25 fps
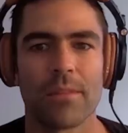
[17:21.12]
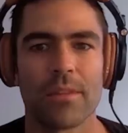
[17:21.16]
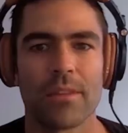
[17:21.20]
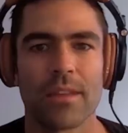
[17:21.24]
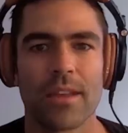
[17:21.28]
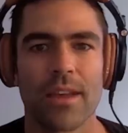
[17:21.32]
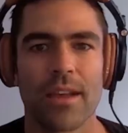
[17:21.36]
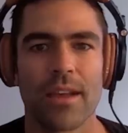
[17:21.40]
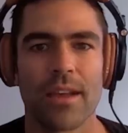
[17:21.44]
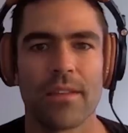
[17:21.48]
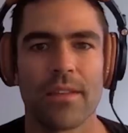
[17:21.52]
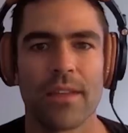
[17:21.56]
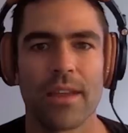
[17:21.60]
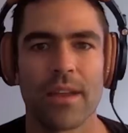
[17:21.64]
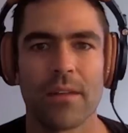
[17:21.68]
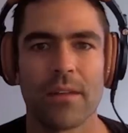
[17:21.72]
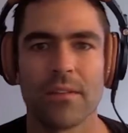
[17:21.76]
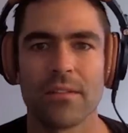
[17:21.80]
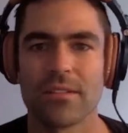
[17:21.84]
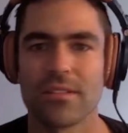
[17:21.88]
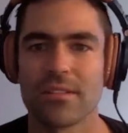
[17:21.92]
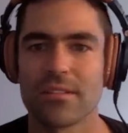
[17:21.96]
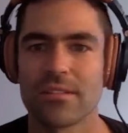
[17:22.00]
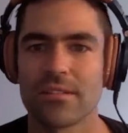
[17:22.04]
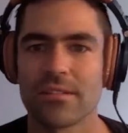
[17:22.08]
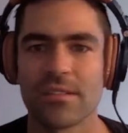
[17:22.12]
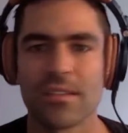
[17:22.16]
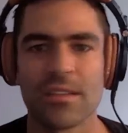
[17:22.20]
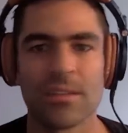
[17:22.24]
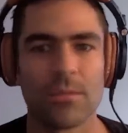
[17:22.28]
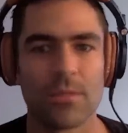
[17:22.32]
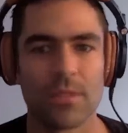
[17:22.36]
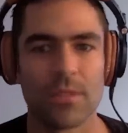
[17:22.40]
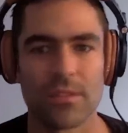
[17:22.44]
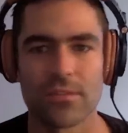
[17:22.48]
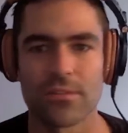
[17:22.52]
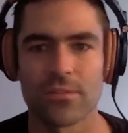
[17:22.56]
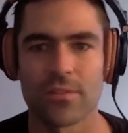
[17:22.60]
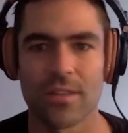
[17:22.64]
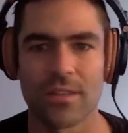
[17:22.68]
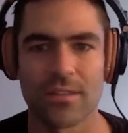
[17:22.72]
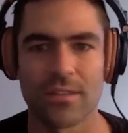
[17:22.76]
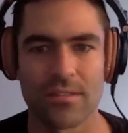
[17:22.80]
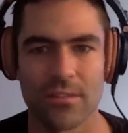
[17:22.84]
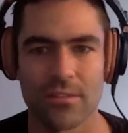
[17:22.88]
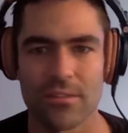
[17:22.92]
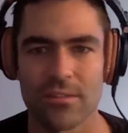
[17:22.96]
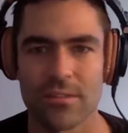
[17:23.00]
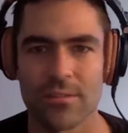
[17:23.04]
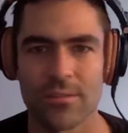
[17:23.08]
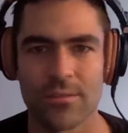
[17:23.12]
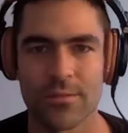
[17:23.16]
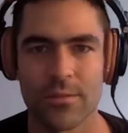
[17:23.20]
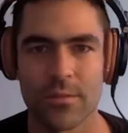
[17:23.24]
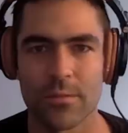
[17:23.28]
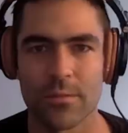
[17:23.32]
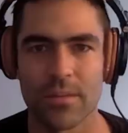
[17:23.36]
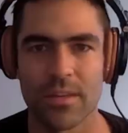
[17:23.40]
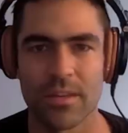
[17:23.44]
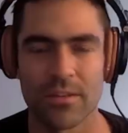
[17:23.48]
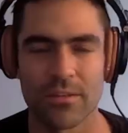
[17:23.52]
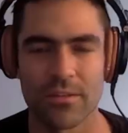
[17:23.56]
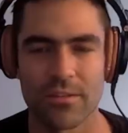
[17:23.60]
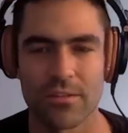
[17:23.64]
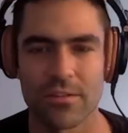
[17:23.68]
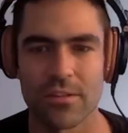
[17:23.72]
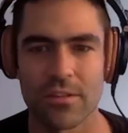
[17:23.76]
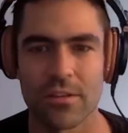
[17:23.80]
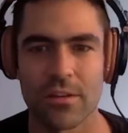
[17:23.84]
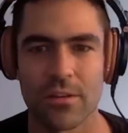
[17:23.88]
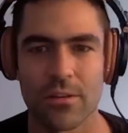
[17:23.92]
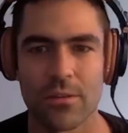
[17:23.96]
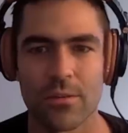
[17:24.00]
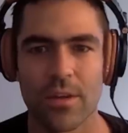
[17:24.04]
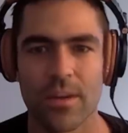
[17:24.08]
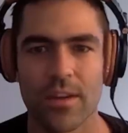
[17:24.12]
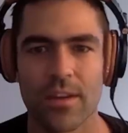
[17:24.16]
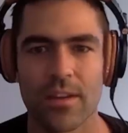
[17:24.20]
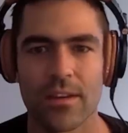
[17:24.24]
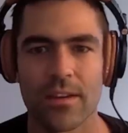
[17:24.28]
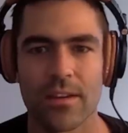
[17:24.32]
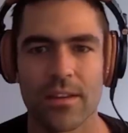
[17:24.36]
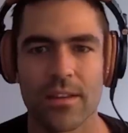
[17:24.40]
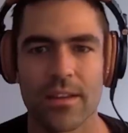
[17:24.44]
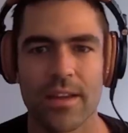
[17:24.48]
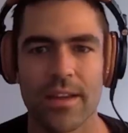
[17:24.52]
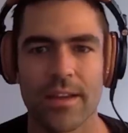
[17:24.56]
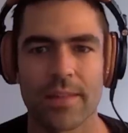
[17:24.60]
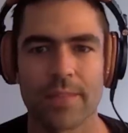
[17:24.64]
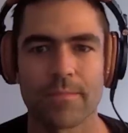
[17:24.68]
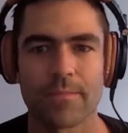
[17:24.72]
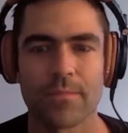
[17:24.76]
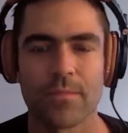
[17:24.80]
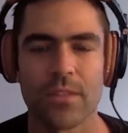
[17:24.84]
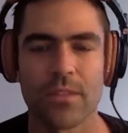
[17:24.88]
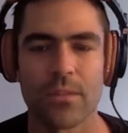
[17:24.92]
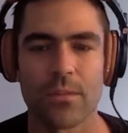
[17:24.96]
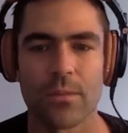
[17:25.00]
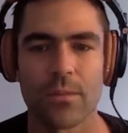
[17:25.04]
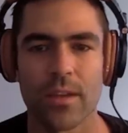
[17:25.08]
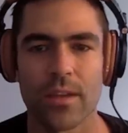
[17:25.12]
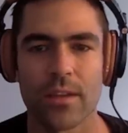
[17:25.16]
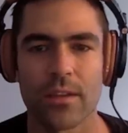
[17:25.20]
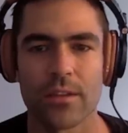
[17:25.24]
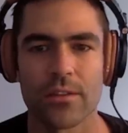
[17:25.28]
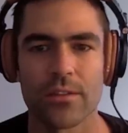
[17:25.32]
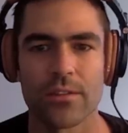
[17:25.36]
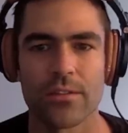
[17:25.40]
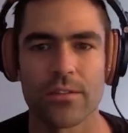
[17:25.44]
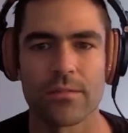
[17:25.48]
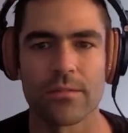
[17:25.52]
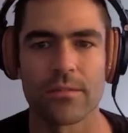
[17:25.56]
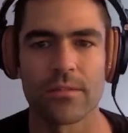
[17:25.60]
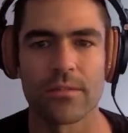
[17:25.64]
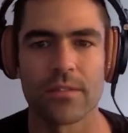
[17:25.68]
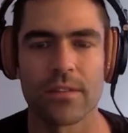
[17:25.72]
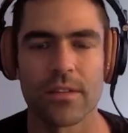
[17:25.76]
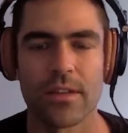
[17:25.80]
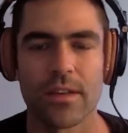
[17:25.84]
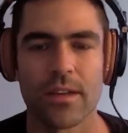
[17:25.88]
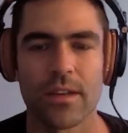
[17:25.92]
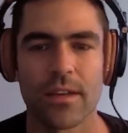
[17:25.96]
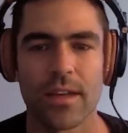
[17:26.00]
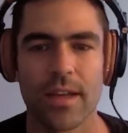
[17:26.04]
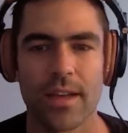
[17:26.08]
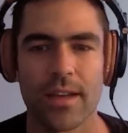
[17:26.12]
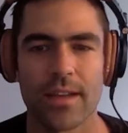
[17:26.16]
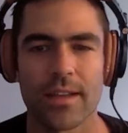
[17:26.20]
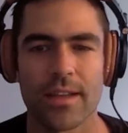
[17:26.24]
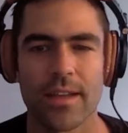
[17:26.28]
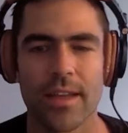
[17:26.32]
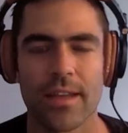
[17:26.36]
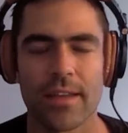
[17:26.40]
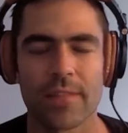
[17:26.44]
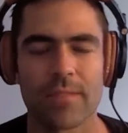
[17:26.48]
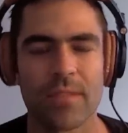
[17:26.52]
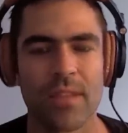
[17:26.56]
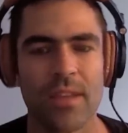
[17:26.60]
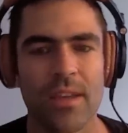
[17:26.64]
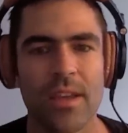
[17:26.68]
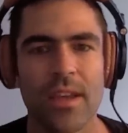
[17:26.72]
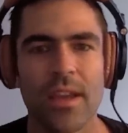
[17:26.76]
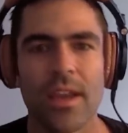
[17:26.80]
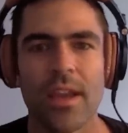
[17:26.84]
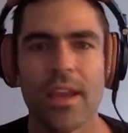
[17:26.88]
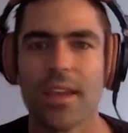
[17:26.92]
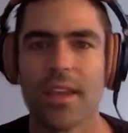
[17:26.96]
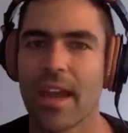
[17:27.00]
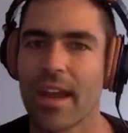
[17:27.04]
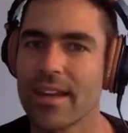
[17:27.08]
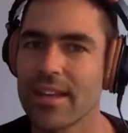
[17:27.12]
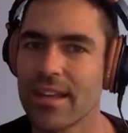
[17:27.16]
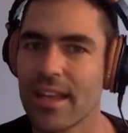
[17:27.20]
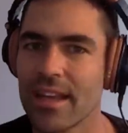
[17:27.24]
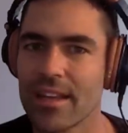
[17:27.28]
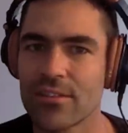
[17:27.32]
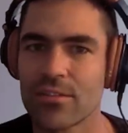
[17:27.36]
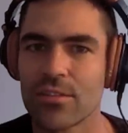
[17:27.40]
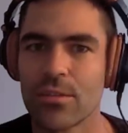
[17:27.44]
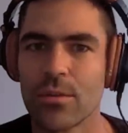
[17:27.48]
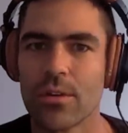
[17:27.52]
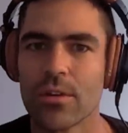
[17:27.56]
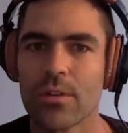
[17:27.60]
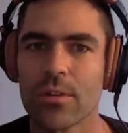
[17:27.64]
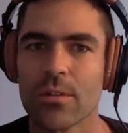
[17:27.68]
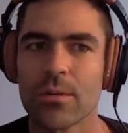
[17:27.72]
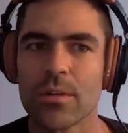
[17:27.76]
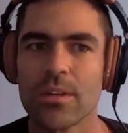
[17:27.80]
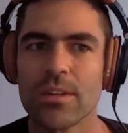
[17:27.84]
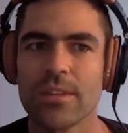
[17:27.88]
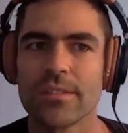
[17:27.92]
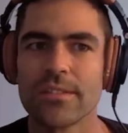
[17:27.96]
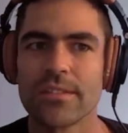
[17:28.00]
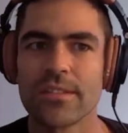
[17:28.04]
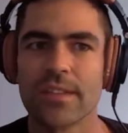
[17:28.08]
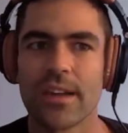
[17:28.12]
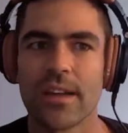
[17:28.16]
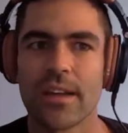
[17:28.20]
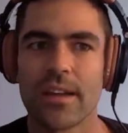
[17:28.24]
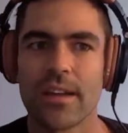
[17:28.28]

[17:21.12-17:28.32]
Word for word: but that was a seamless transition for me just to go right into that. The regular 98 Tour was,